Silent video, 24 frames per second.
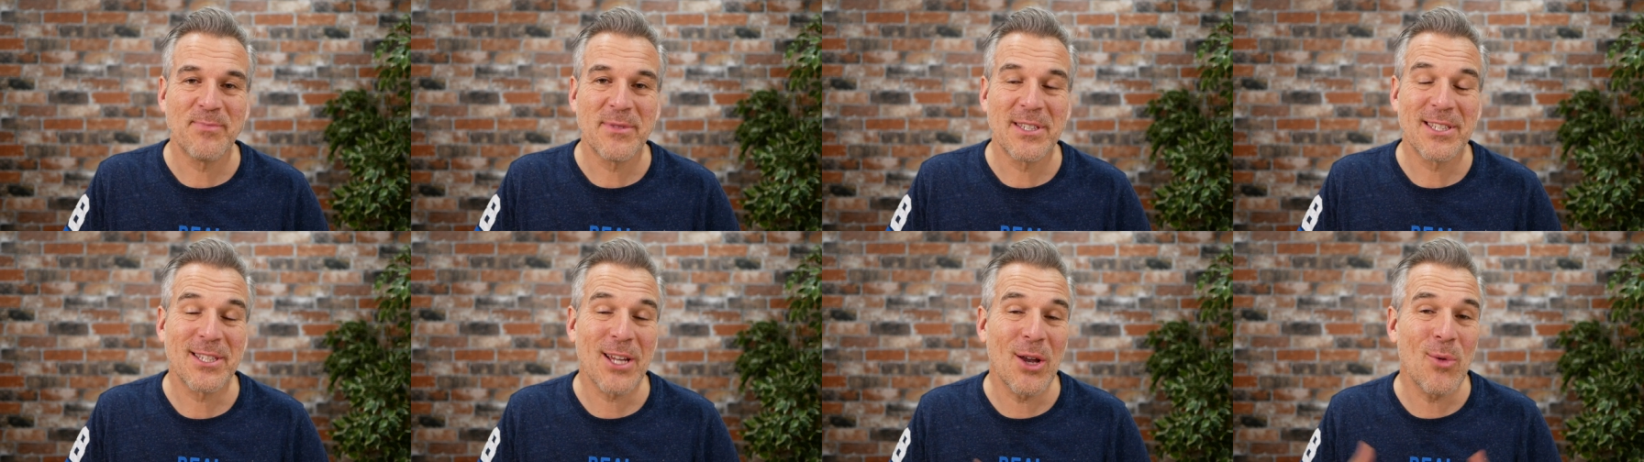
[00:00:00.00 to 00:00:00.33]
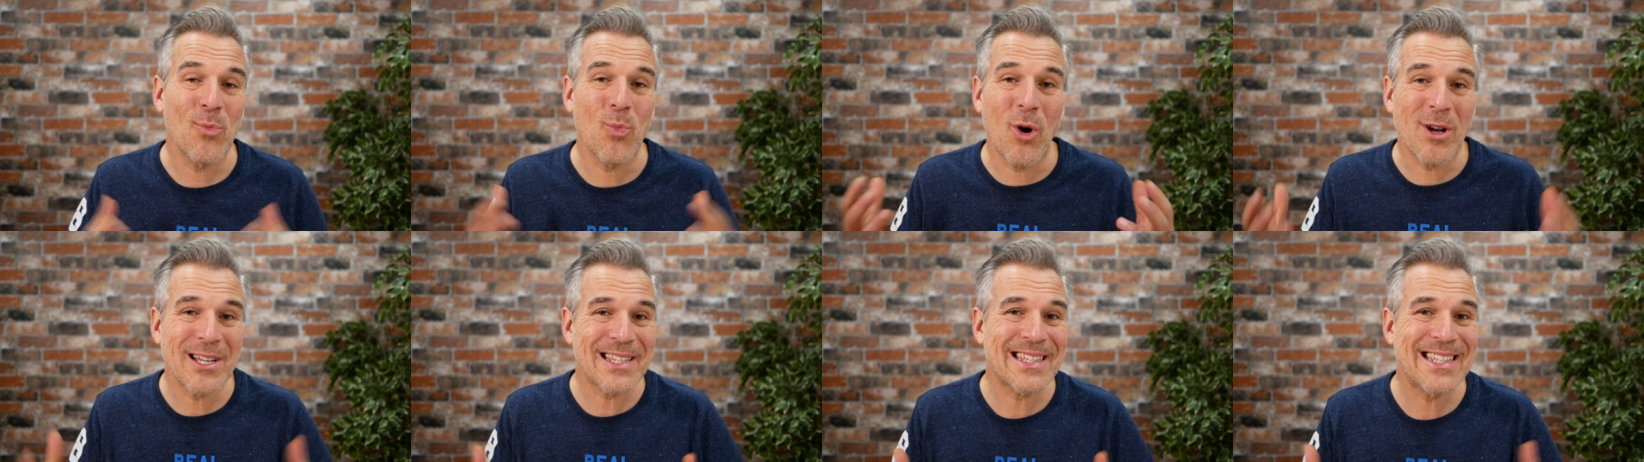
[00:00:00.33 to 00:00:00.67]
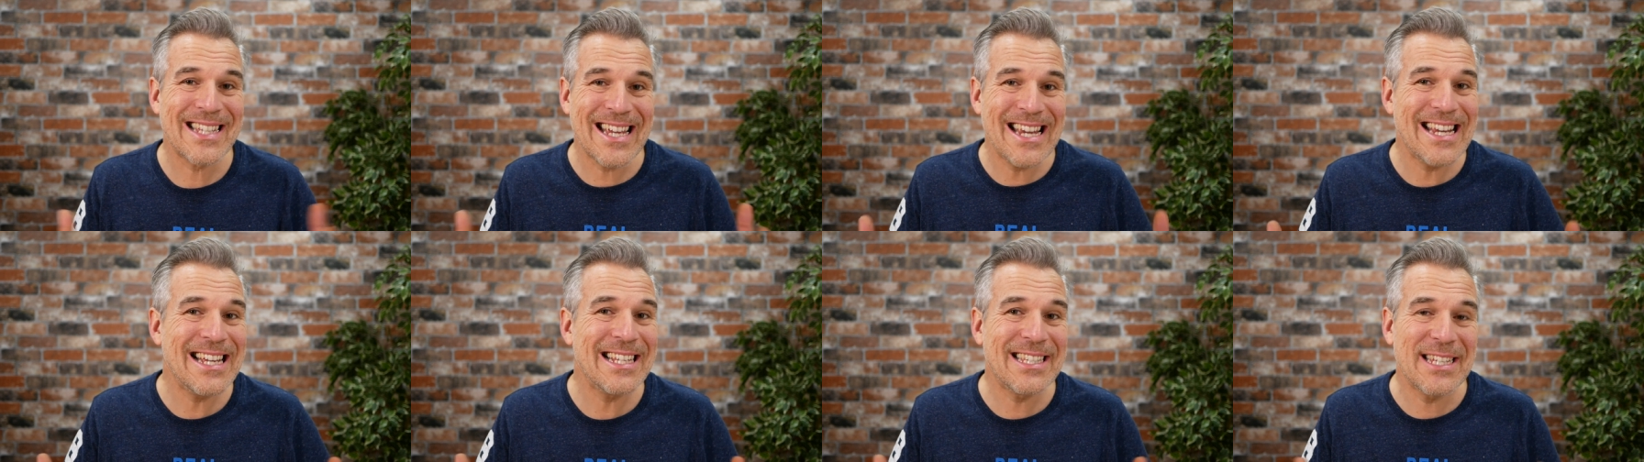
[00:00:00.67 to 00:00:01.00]
So what's
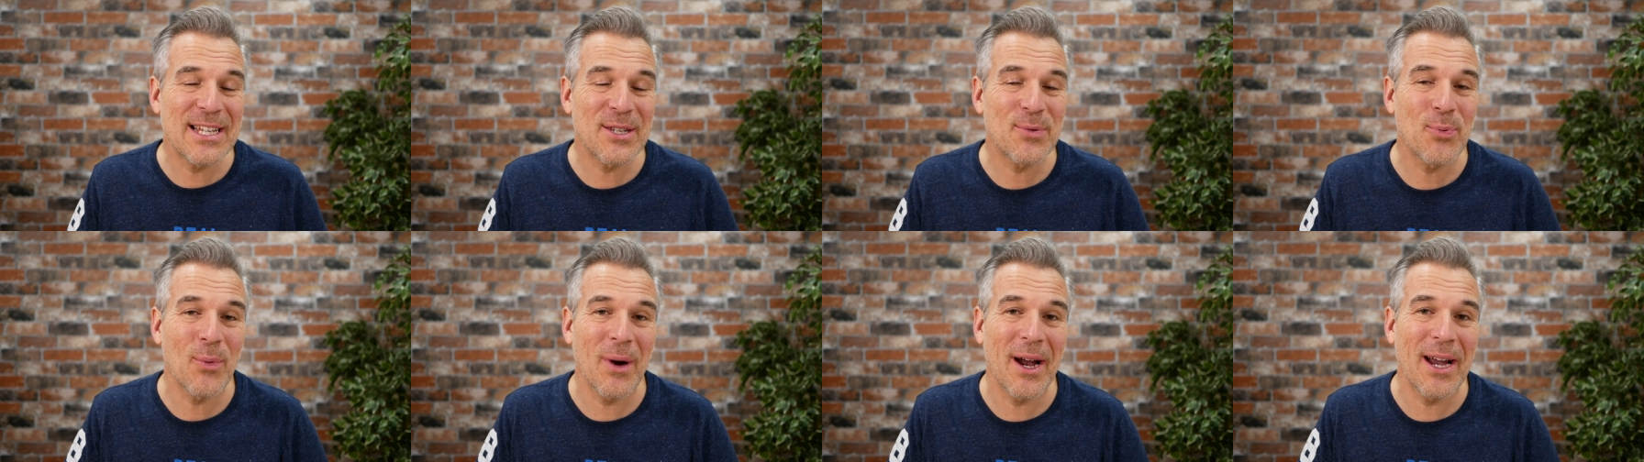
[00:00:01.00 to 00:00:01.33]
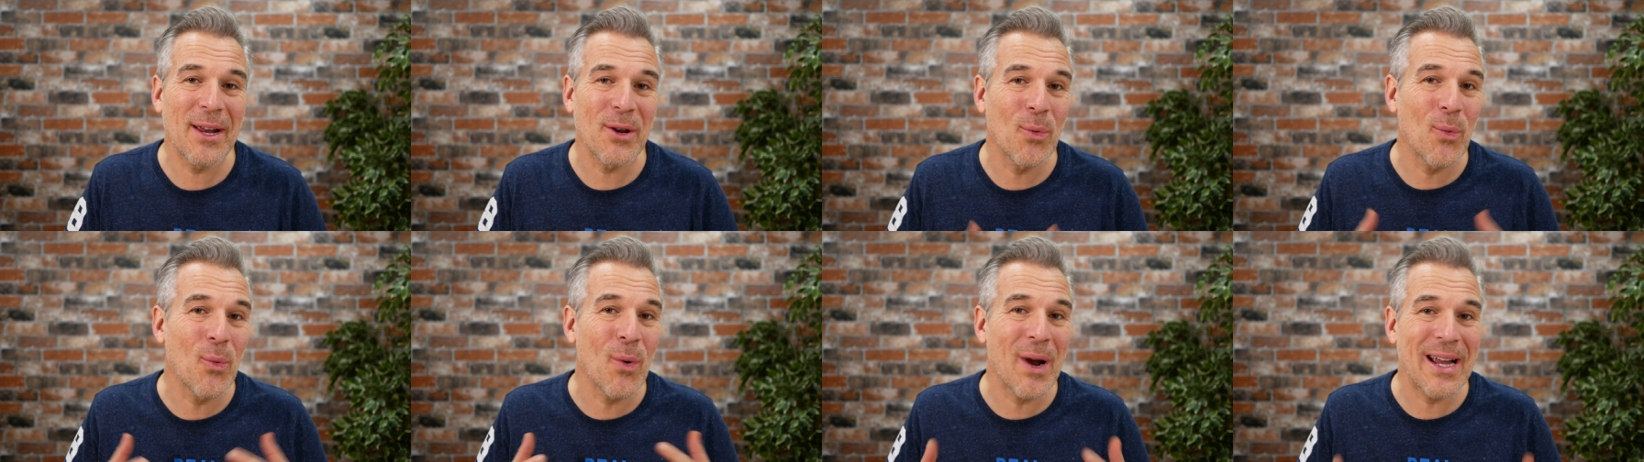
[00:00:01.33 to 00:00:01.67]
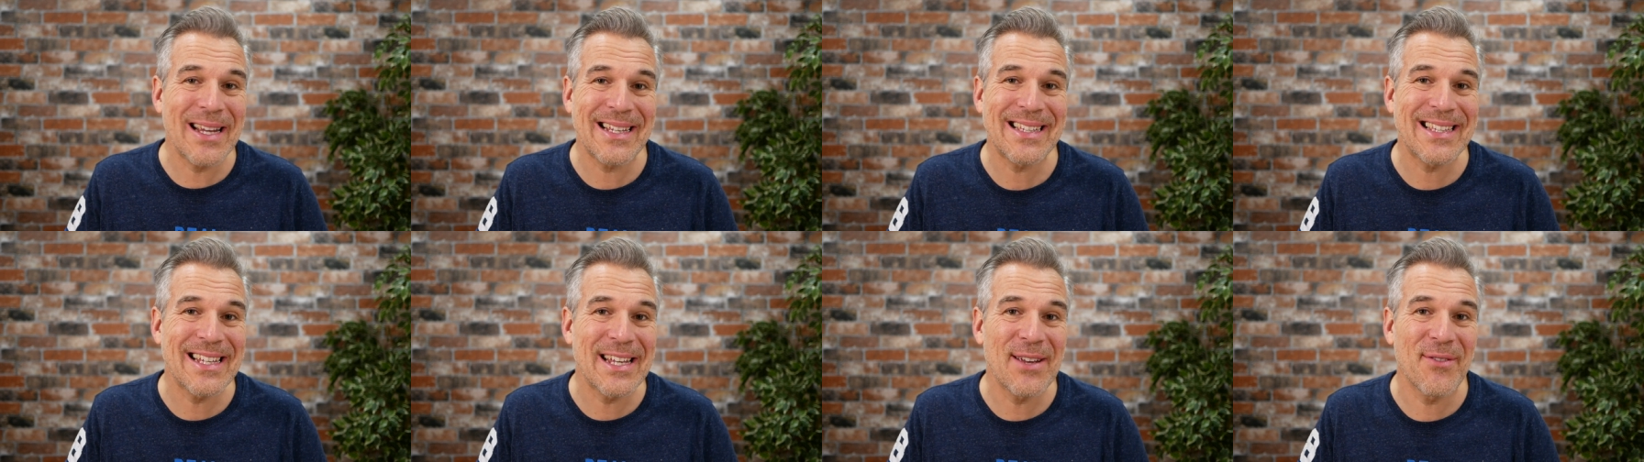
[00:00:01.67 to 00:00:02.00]
the easiest way to
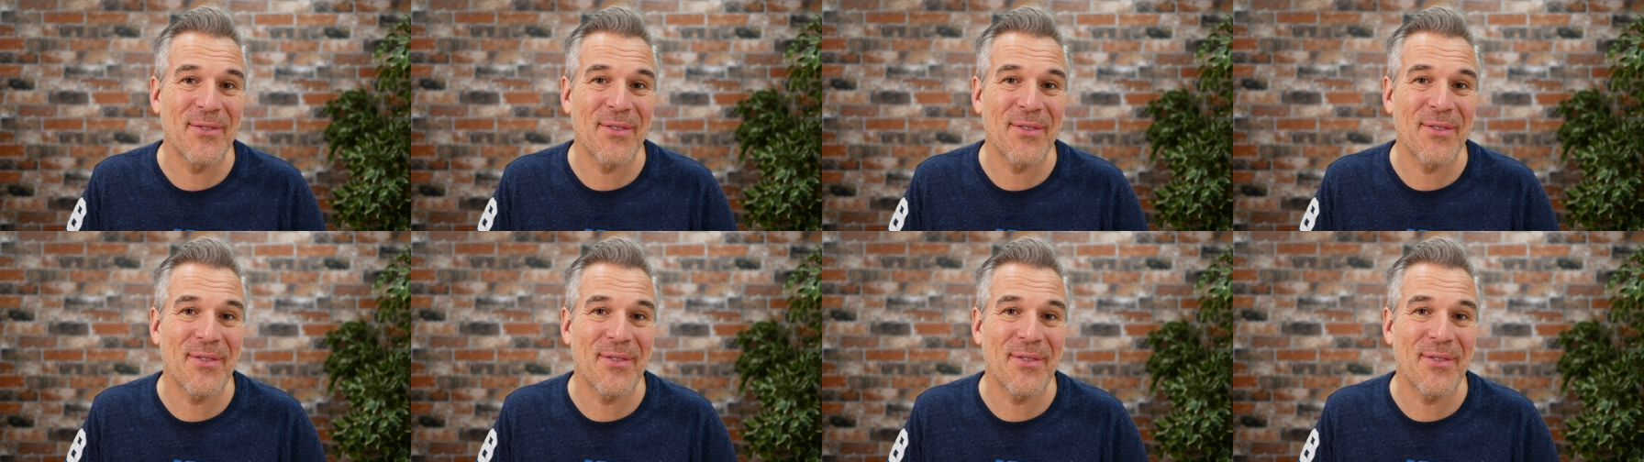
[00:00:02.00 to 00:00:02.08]
waste the